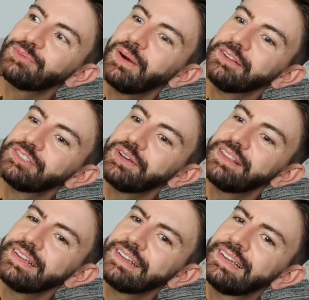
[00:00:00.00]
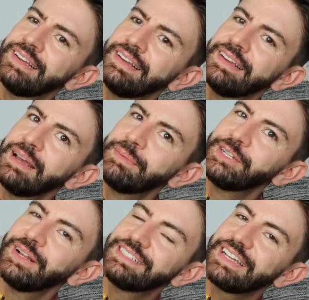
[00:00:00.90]
as well. So I think it'd be
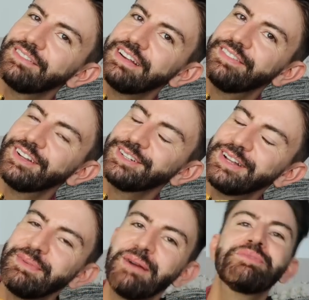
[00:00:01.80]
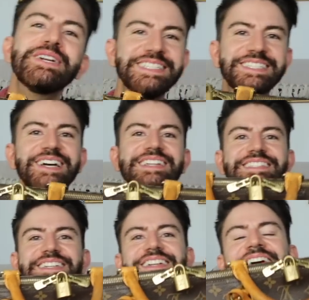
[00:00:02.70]
too late to get a refund on it. But I'm pretty
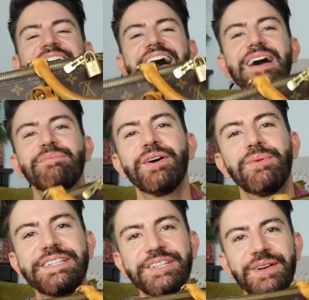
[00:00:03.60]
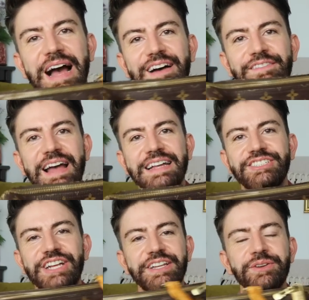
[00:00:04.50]
certain that we do have a
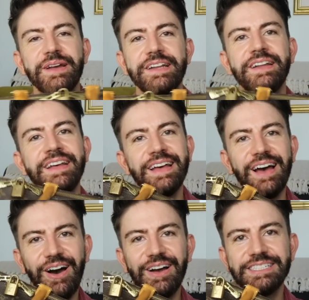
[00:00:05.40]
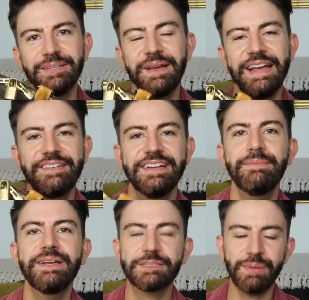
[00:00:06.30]
genuine item here. And
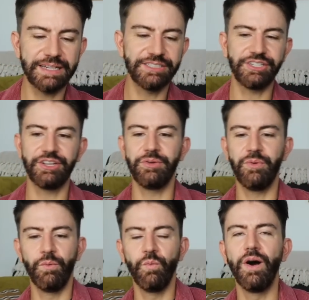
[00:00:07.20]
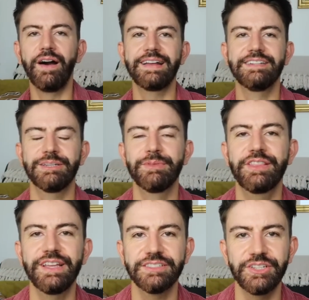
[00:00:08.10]
let me explain to you why and some of
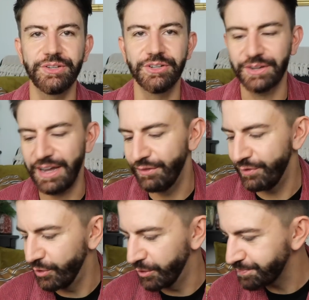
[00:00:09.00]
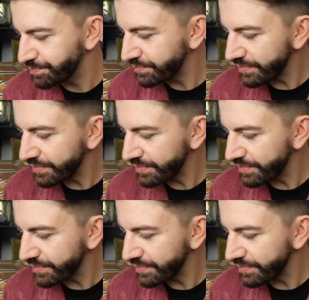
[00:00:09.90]
the things that you can look out for